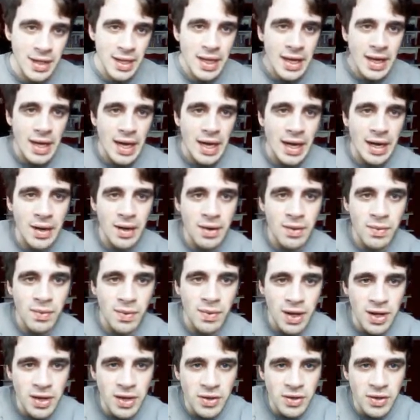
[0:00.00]
Uh,
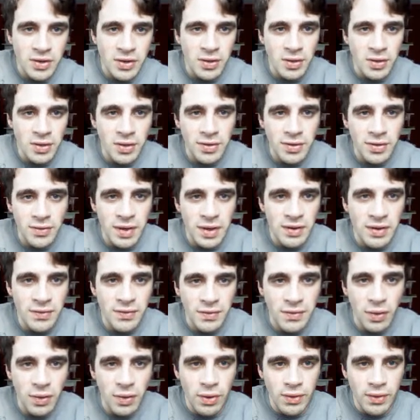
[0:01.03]
one, two, three,
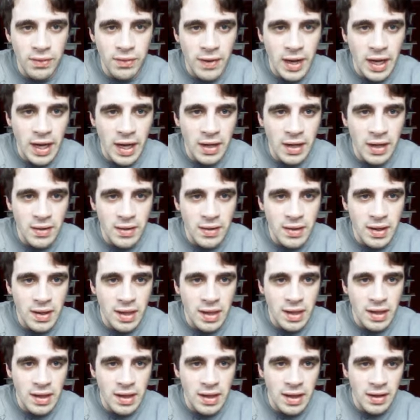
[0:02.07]
four, five,
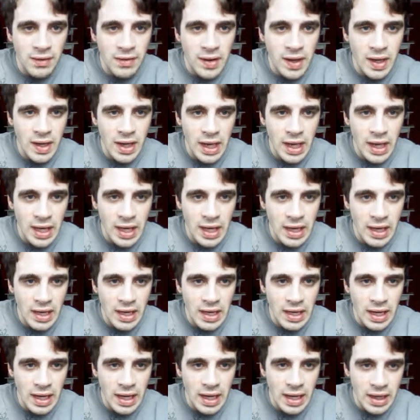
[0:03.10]
six, seven, eight,
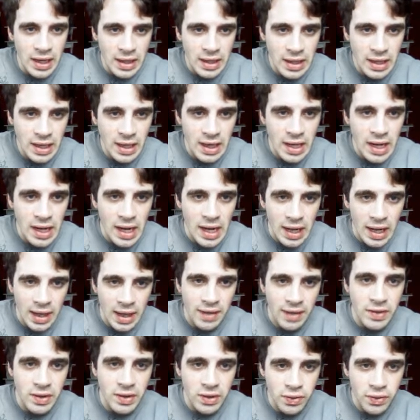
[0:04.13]
nine, ten,
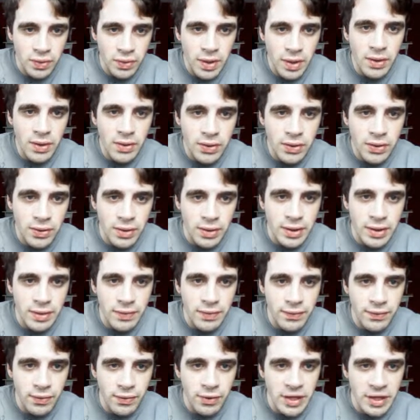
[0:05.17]
eleven, twelve, thirteen,
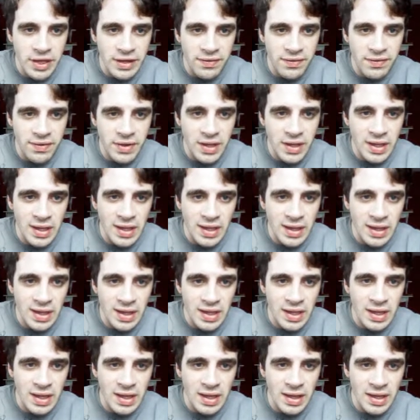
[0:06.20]
fourteen, fifteen,
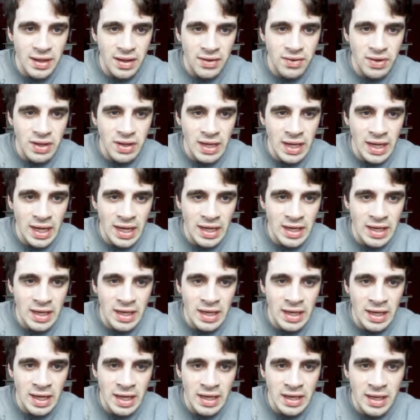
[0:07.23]
sixteen, seventeen, eighteen,
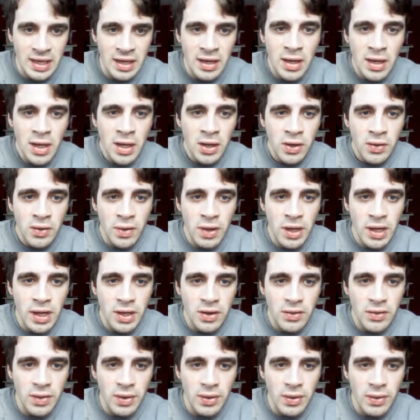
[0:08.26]
nineteen, twenty,
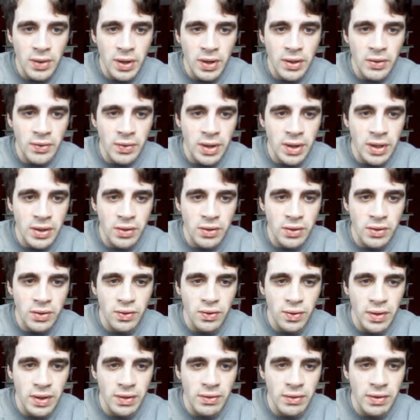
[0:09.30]
twenty-one, twenty-two,
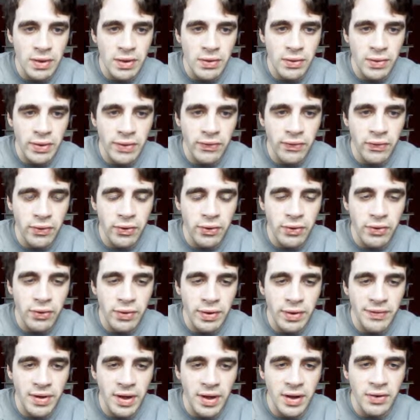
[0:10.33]
twenty-three, twenty-four,
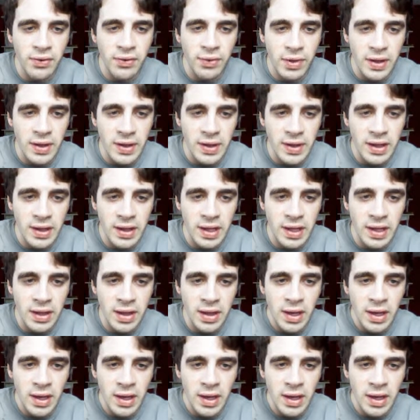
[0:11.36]
twenty-five, twenty-six,